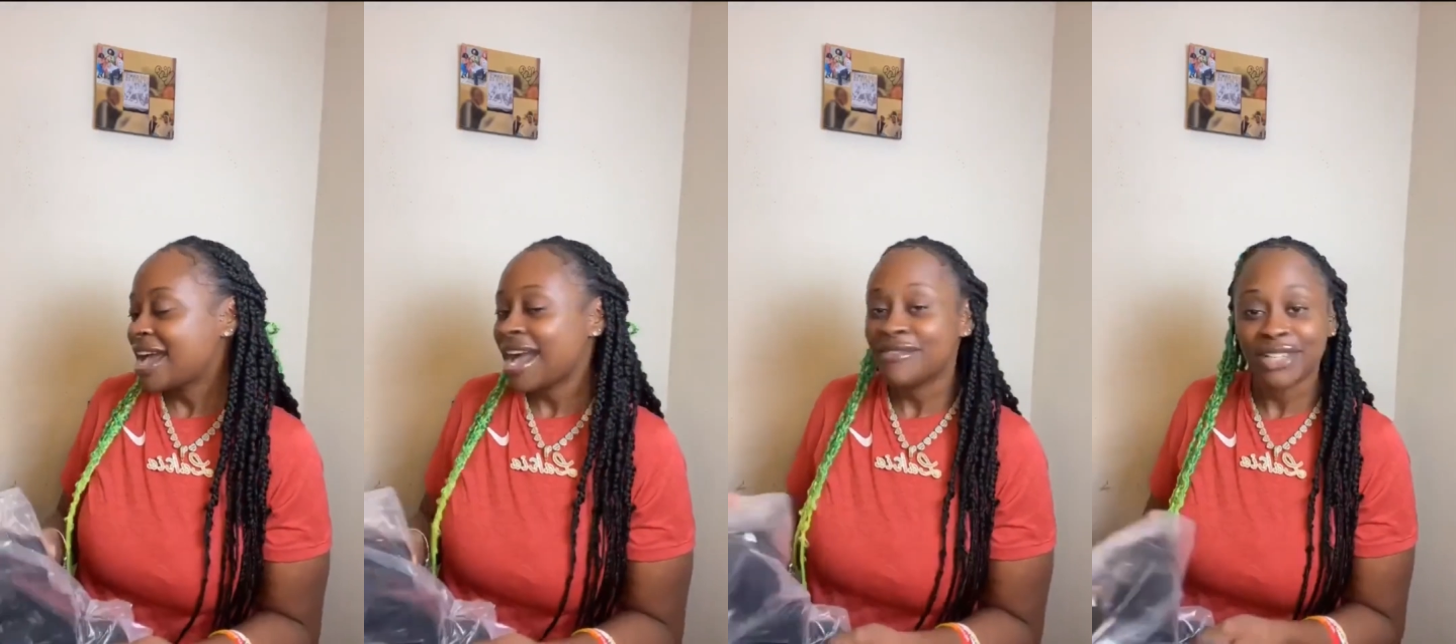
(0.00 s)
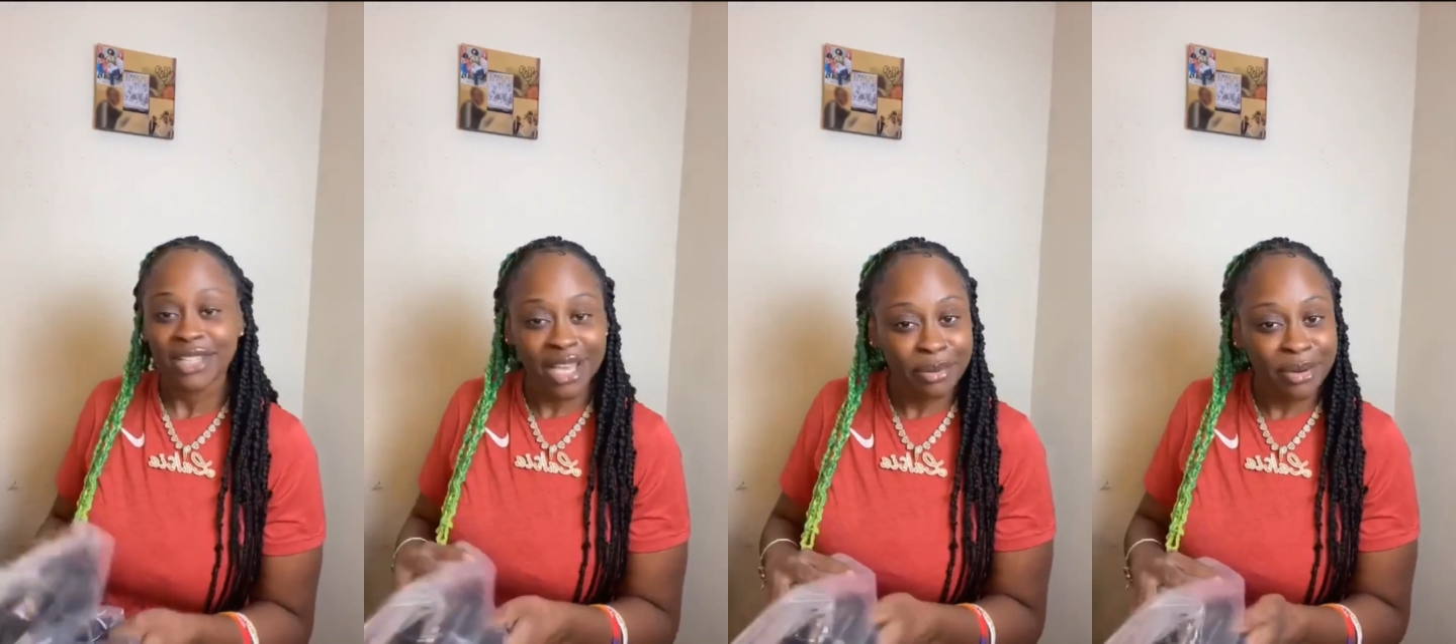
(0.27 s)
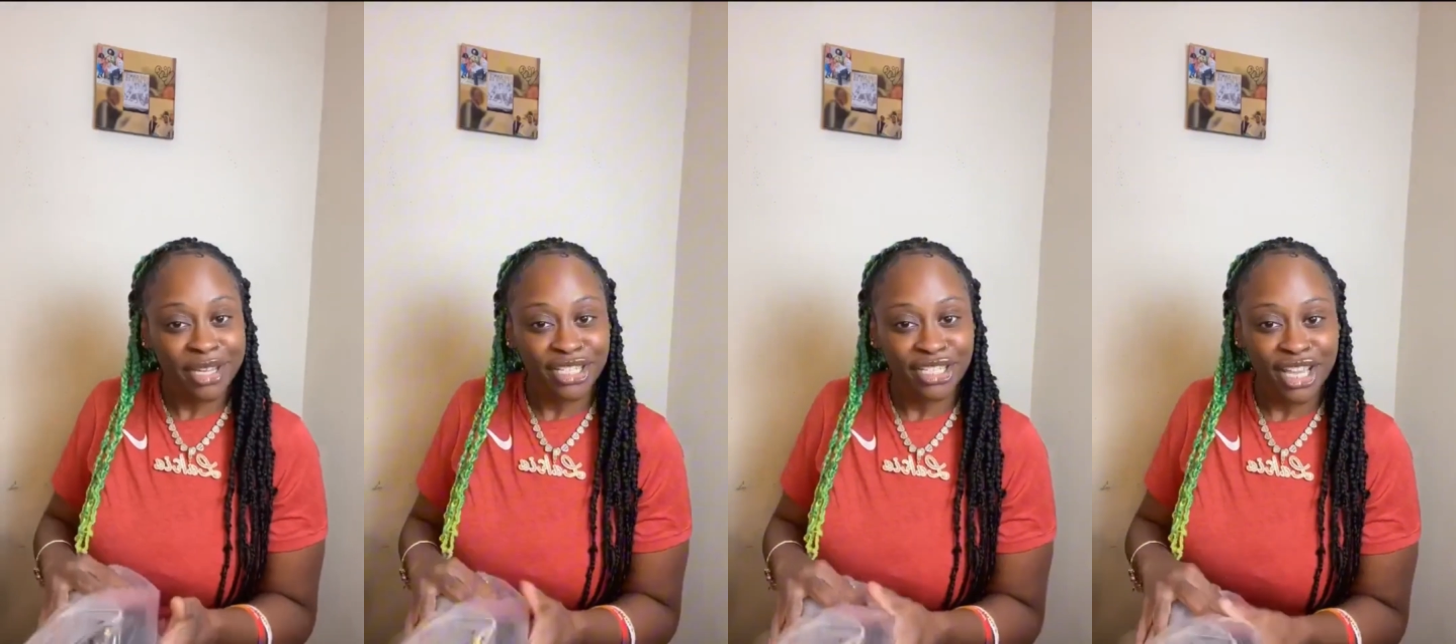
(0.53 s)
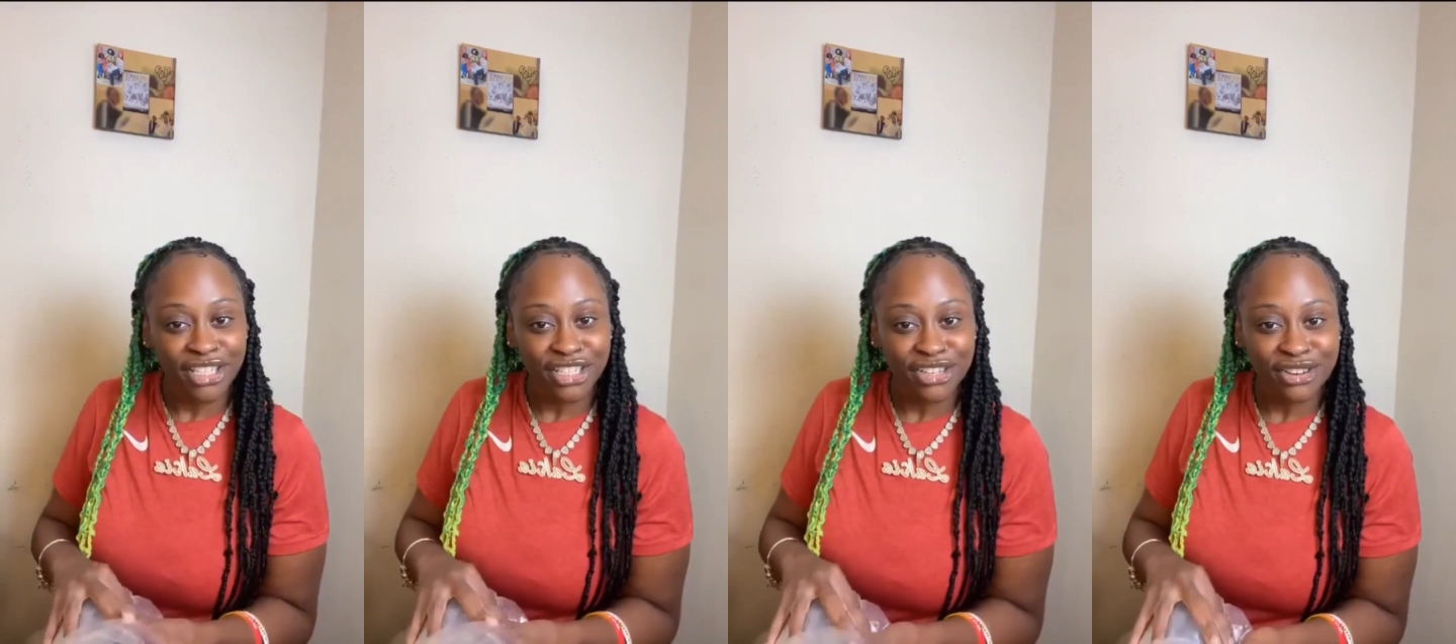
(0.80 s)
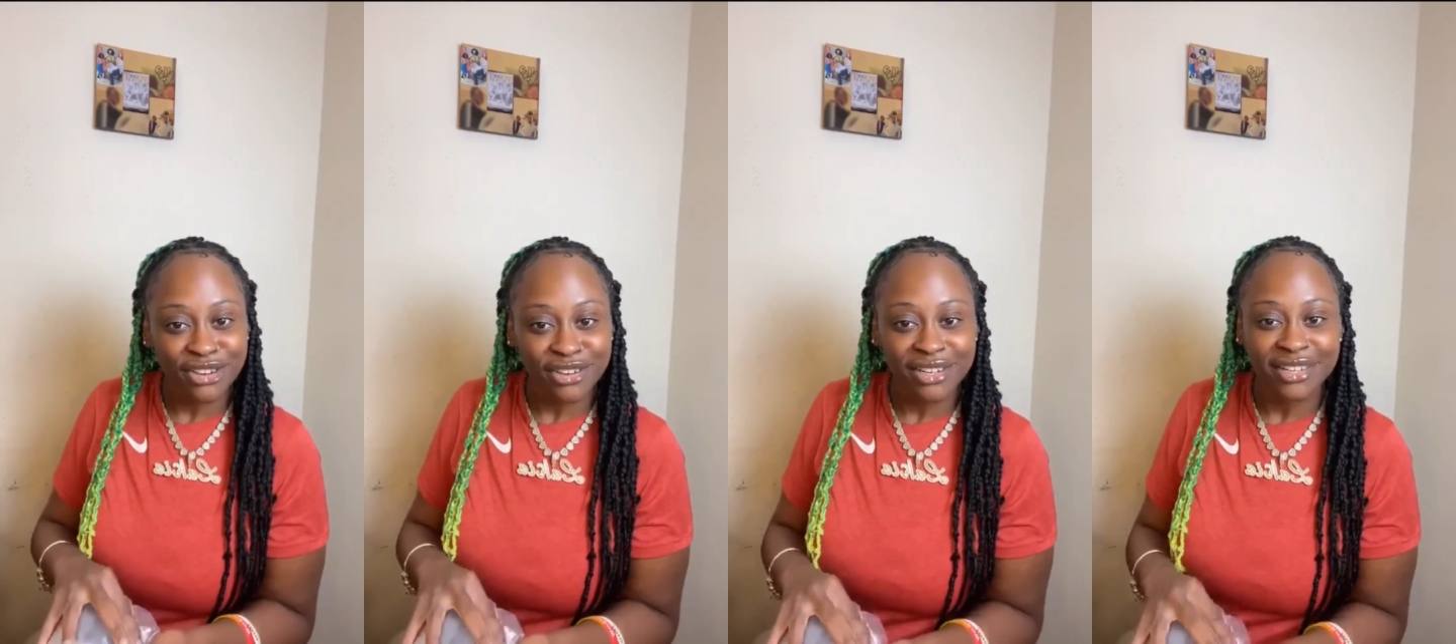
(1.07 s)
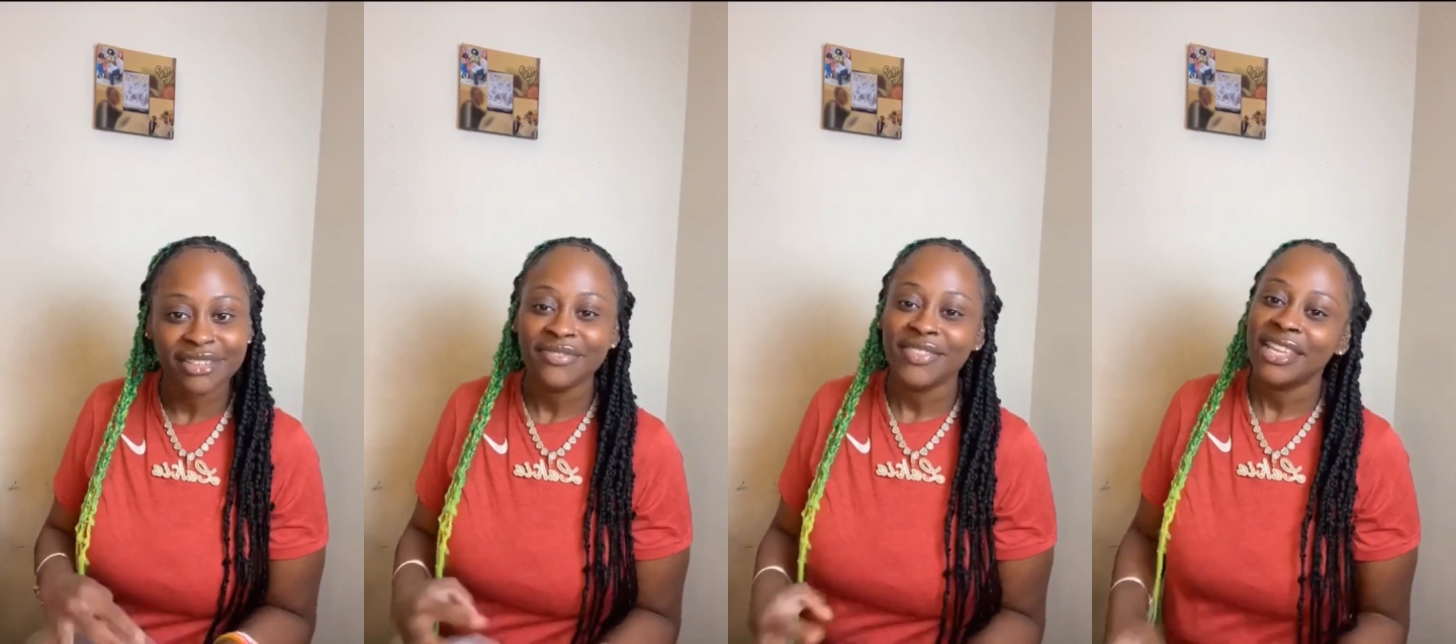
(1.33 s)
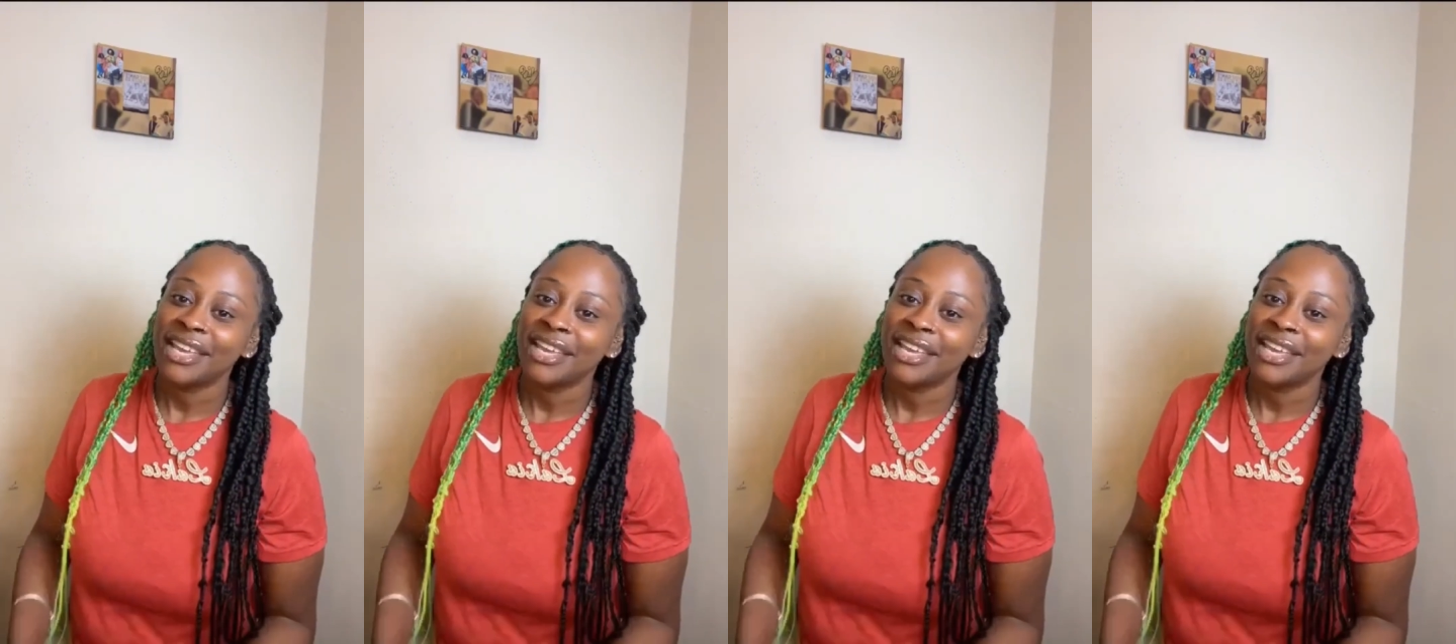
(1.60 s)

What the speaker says: I really appreciate y'all.